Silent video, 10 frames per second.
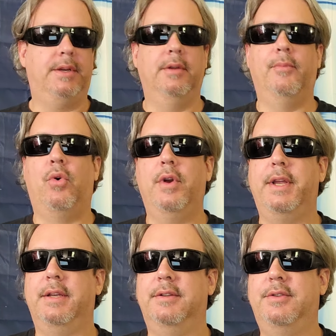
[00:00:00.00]
Good
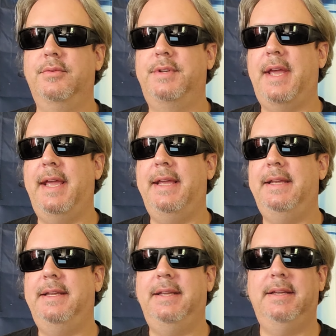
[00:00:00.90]
morning.
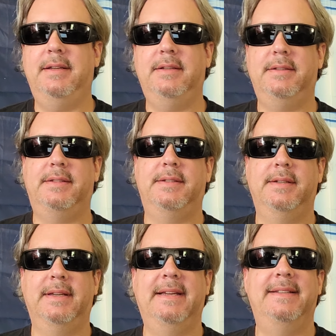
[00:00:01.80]
Today is
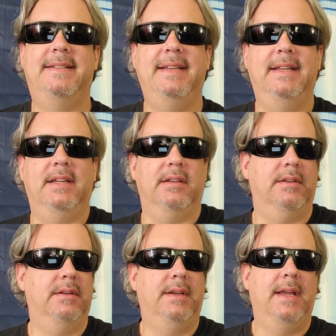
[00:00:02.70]

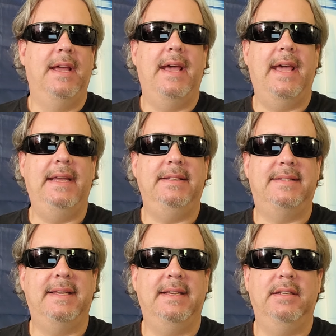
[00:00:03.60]
10
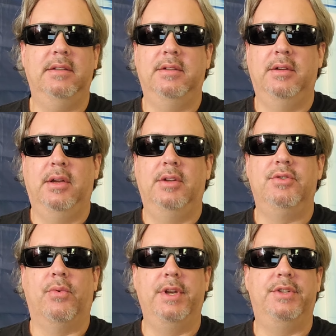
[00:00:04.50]
18
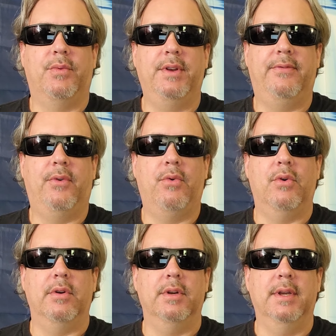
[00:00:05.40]

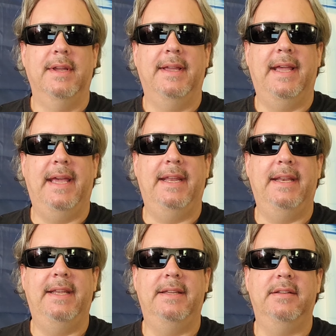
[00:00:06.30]
2024 and
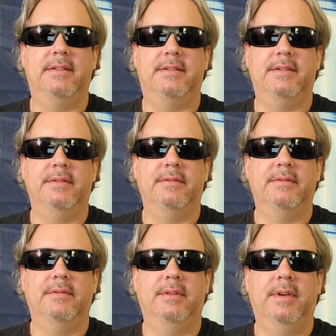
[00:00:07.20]
it is
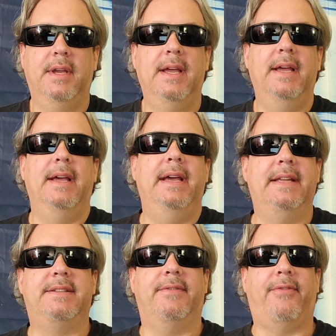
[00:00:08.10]

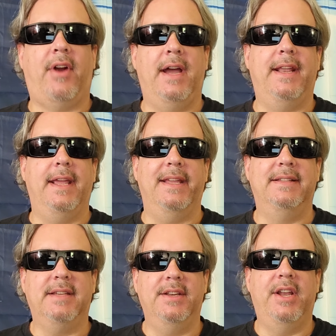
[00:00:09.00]
it's a Friday.
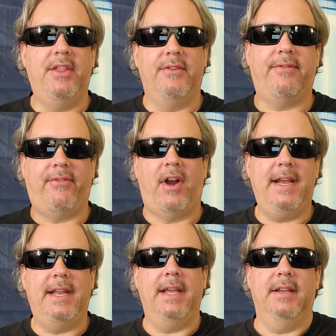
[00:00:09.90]
It's another
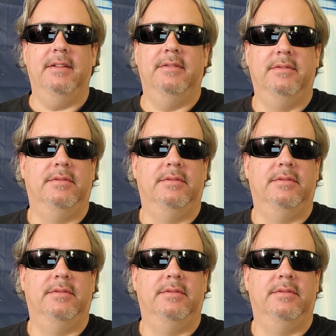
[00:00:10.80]
Friday.